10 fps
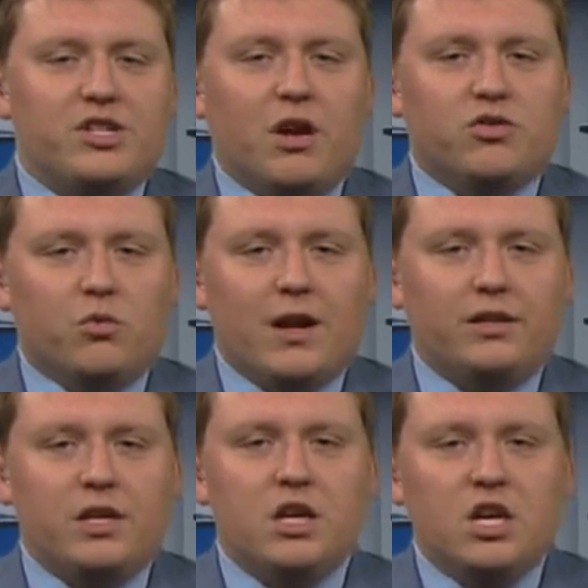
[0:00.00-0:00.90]
out
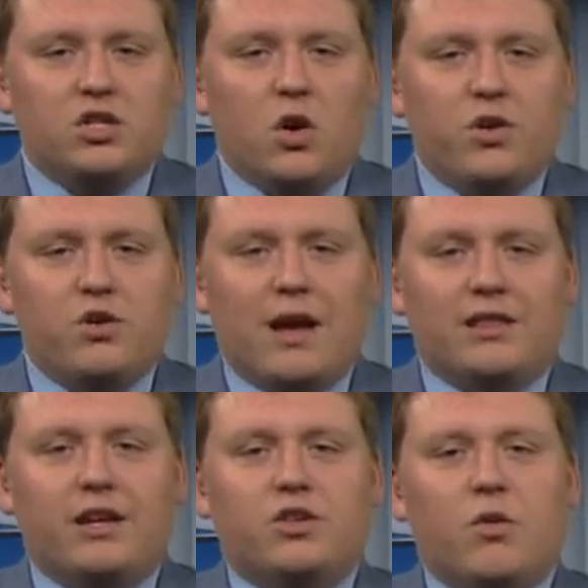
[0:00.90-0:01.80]
directly to ODU
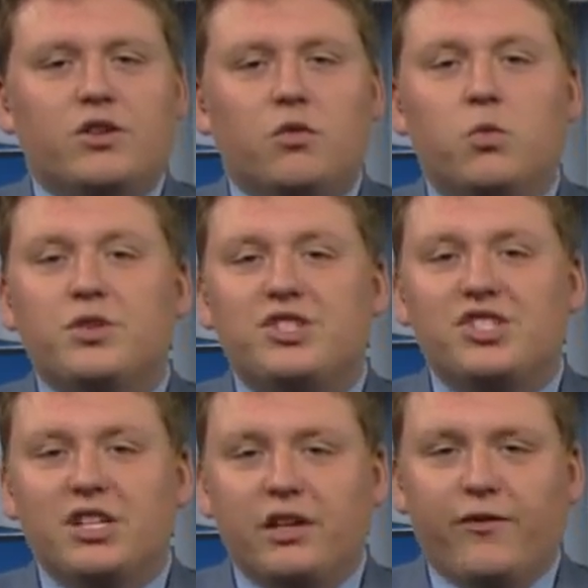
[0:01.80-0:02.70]
athletic director Wood
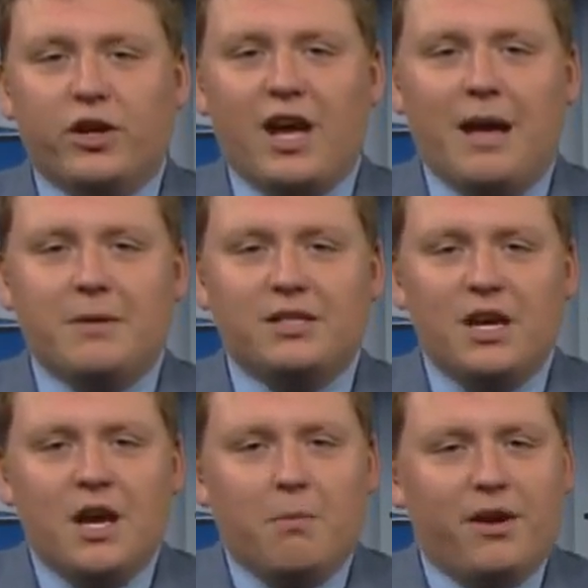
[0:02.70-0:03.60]
Selig for comment,
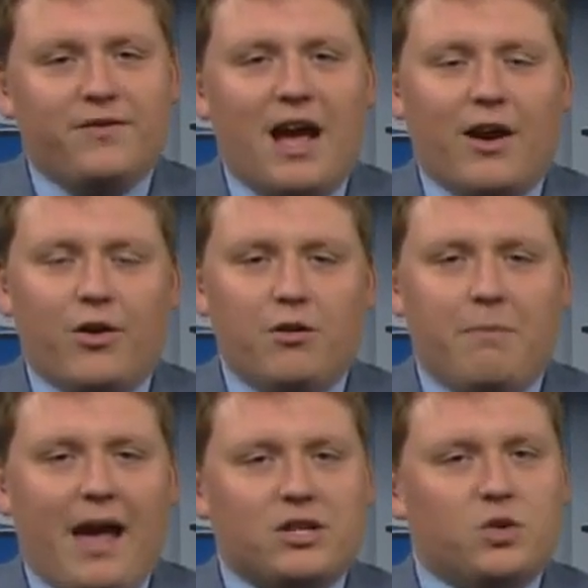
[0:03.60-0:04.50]
but have not heard
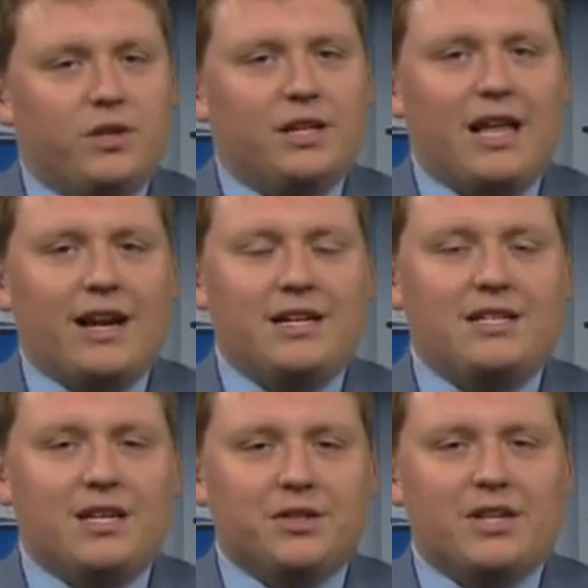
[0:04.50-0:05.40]
back. Certainly a lot of
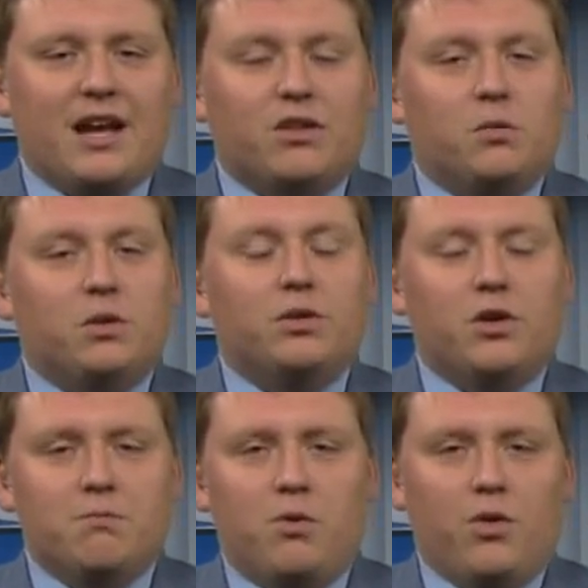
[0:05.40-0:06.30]
details, Zach, that we'll
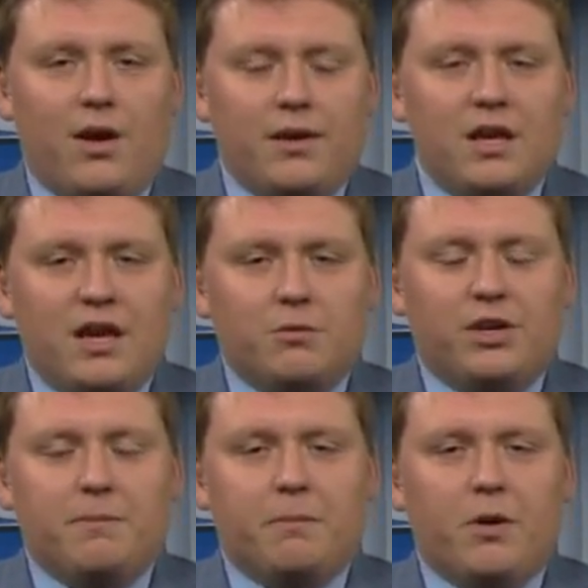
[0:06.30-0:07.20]
learn more on, and we'll
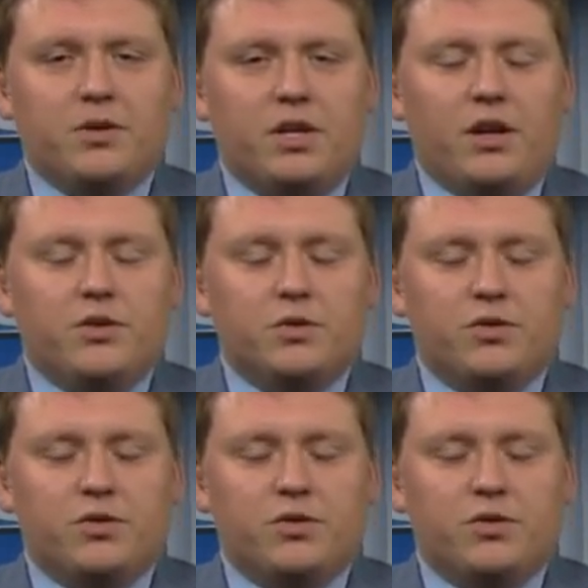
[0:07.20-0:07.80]
keep you posted on News